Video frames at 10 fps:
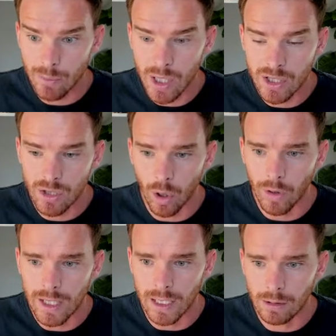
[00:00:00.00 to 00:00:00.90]
person
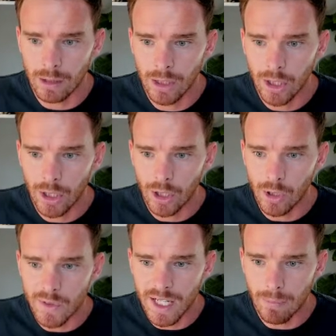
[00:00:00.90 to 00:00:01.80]
on the deal
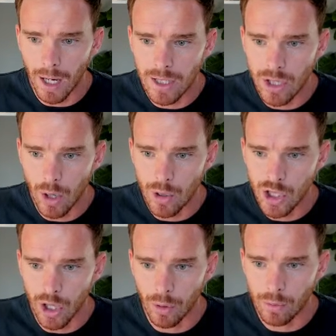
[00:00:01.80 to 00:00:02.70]
using my
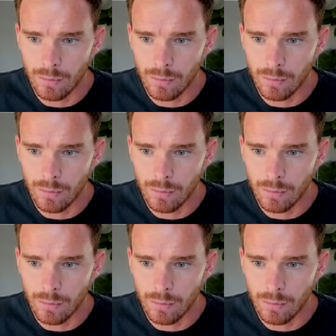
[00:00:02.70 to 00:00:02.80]
no-show